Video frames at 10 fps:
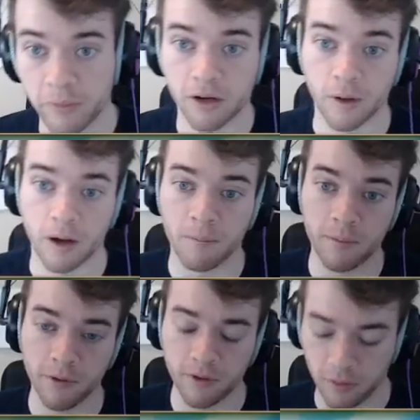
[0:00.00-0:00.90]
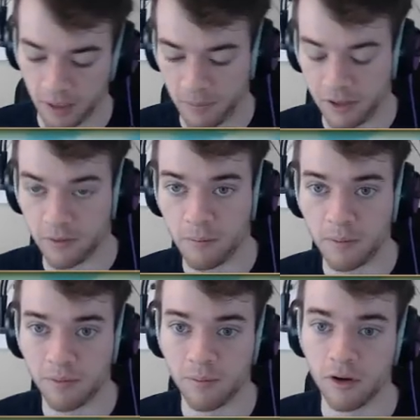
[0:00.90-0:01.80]
being around people. You like being around
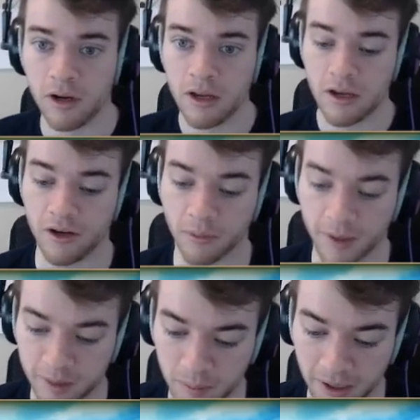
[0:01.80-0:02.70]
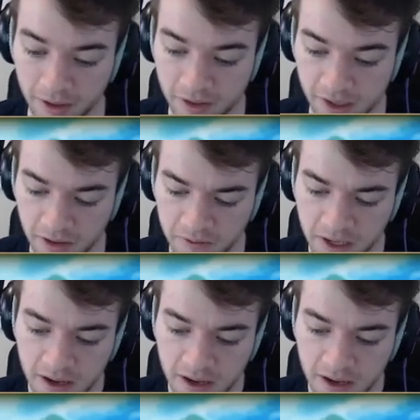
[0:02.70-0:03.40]
people more. You don't like to be by yourself.